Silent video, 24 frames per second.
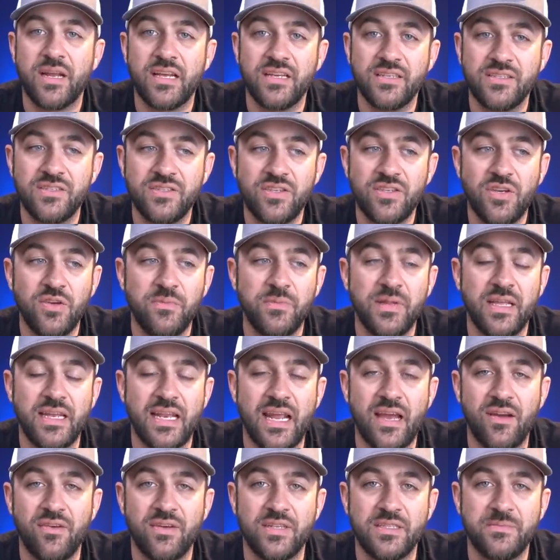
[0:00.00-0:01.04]
but I assume that
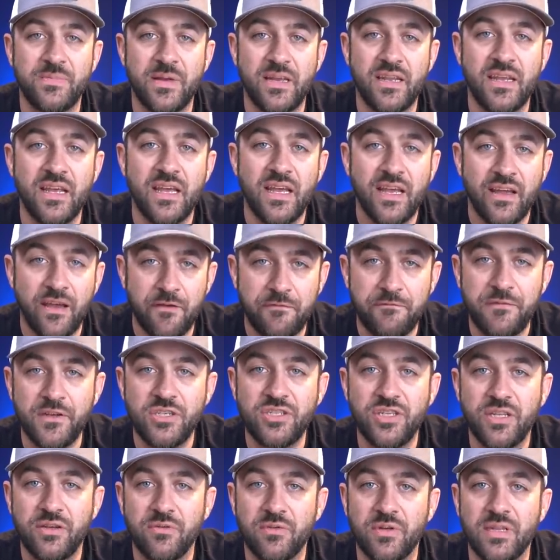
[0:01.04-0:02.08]
now it's been
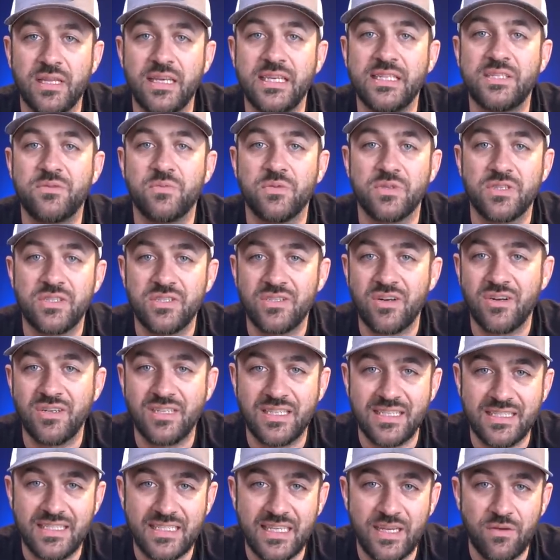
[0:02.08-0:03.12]
officially released, we'll start
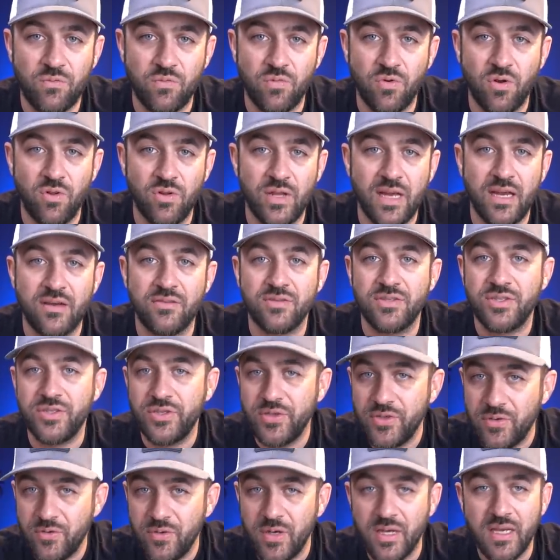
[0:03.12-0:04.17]
to see rollout
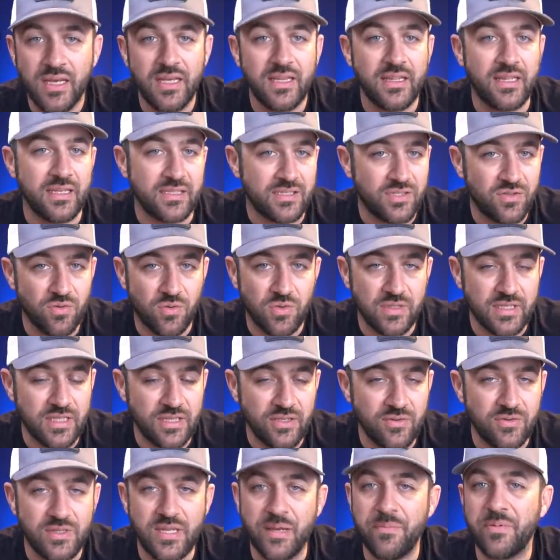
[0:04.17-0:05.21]
to the stores that
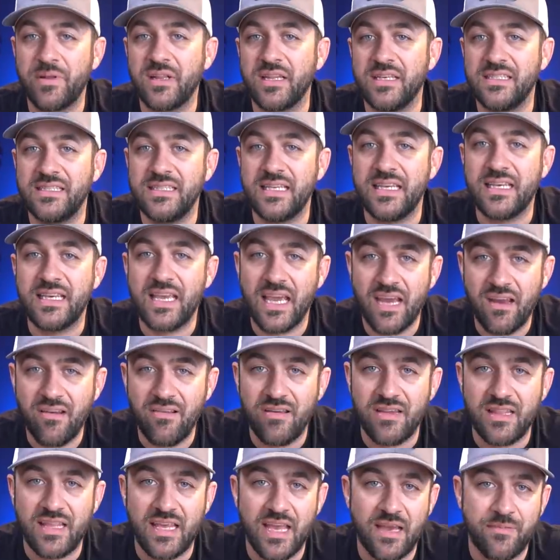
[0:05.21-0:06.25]
you typically see
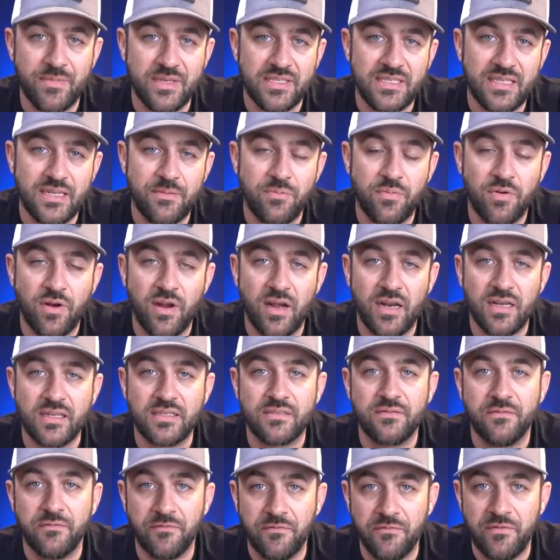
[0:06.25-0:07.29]
carrying the MST
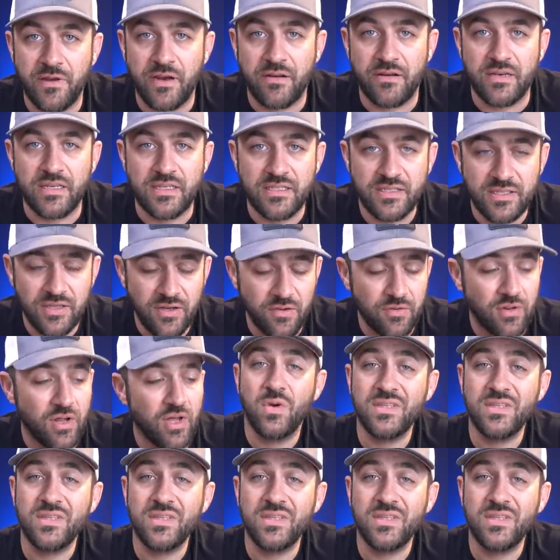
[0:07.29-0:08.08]
products very soon.